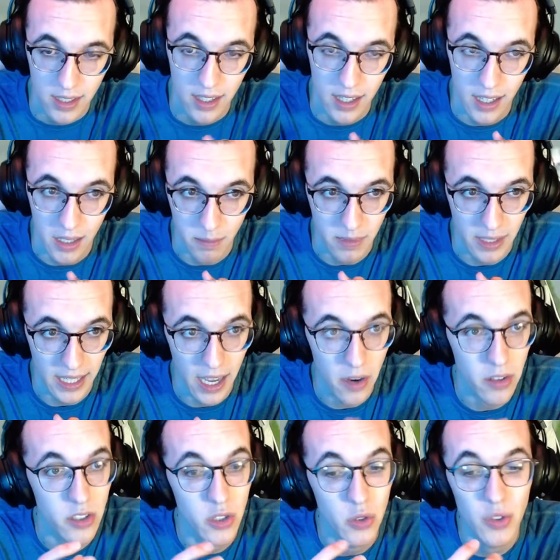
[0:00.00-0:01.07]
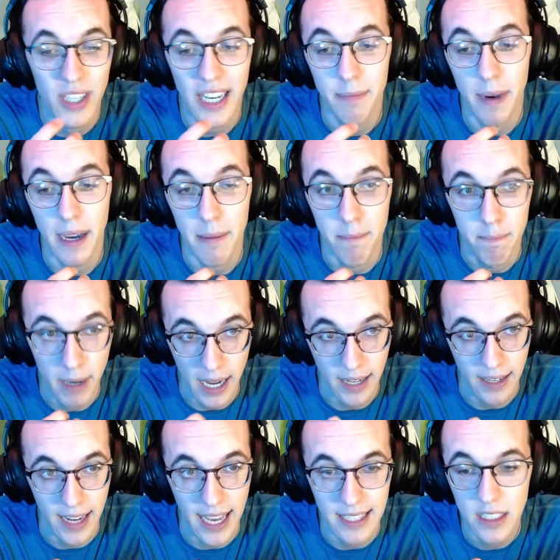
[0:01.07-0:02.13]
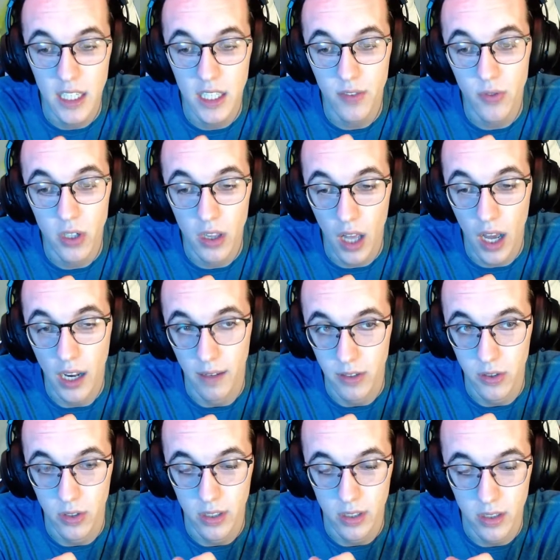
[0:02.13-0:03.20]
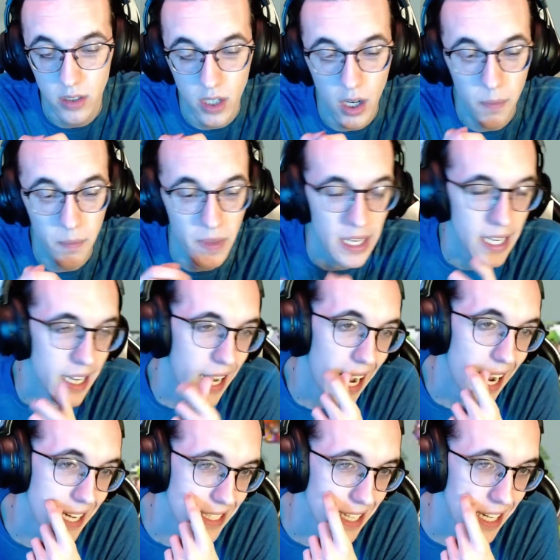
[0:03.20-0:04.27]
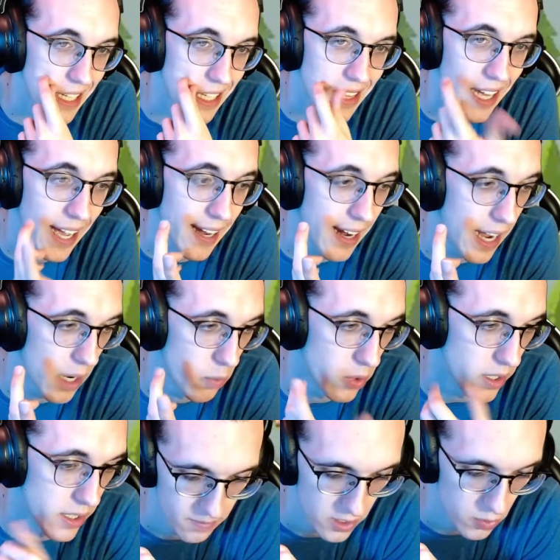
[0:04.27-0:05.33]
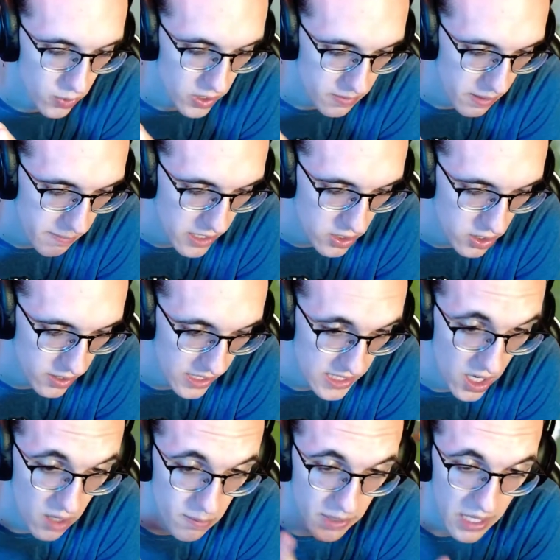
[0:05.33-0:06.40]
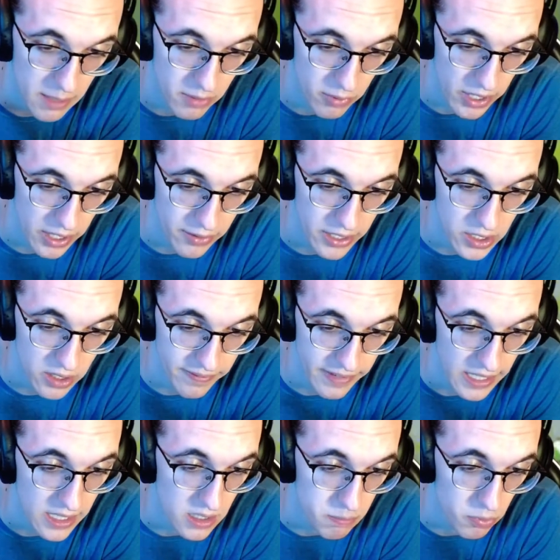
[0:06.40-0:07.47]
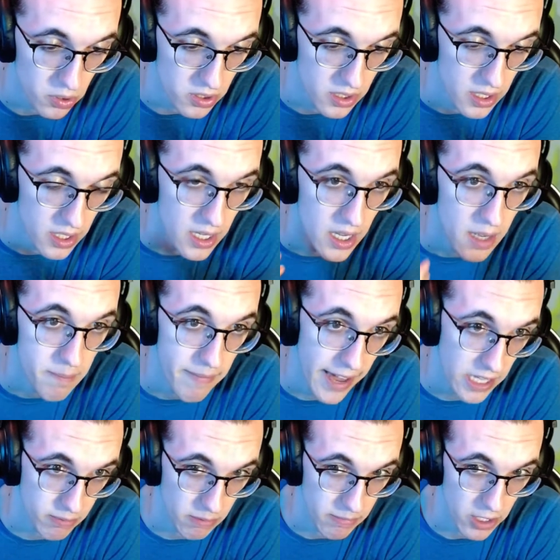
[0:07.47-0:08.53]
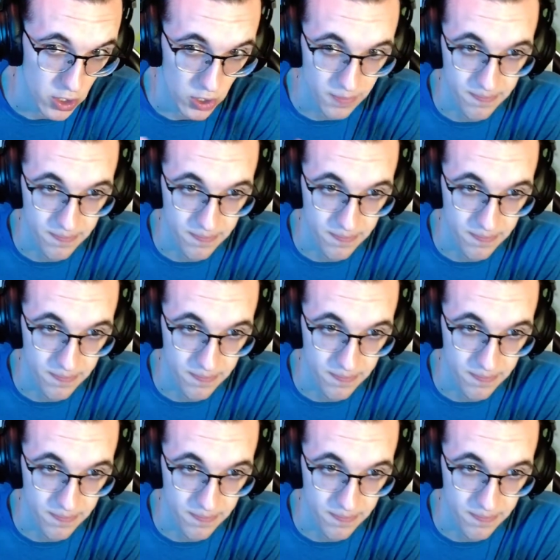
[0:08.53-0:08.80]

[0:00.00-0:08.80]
And Calculus 2 kicked my butt, as it does for a lot of students. So I decided that I would switch my major, and that's how I became a recreation, event, and sports management major.